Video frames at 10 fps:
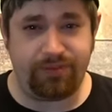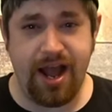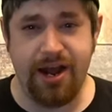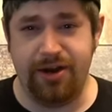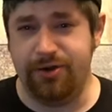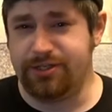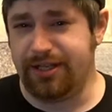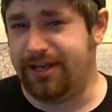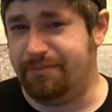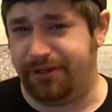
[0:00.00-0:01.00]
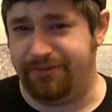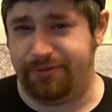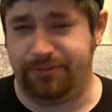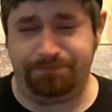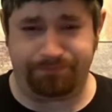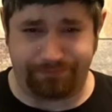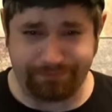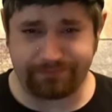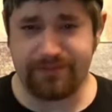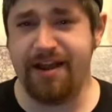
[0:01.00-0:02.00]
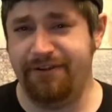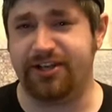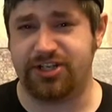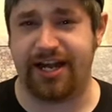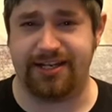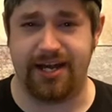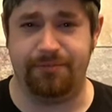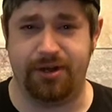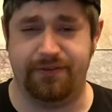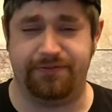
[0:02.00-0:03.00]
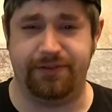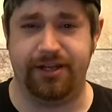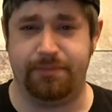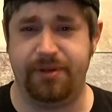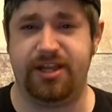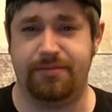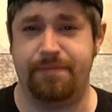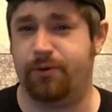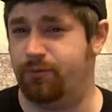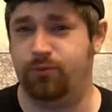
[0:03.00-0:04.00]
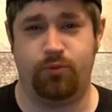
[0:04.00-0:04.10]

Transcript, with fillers: I don't know. It was a little unbelievable. I feel like Channing Tatum could have either beat them up or